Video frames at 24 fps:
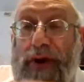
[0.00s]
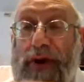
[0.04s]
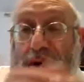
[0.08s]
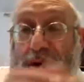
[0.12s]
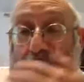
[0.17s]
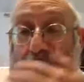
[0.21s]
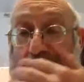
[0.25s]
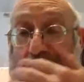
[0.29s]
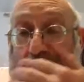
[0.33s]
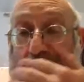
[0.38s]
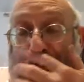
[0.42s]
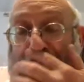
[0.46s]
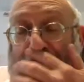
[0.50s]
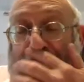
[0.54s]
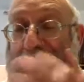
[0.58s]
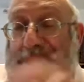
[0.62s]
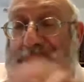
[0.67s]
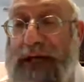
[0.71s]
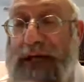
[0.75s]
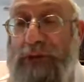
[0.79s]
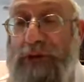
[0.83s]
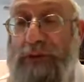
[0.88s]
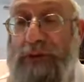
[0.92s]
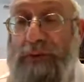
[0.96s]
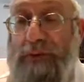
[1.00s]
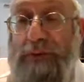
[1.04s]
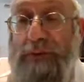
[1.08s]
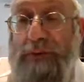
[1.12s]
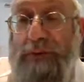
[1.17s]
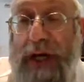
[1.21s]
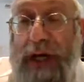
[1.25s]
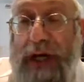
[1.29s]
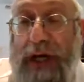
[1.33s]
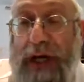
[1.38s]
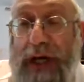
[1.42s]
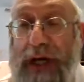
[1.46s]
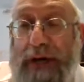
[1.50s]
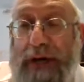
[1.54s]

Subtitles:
You don't have to make a new bracha from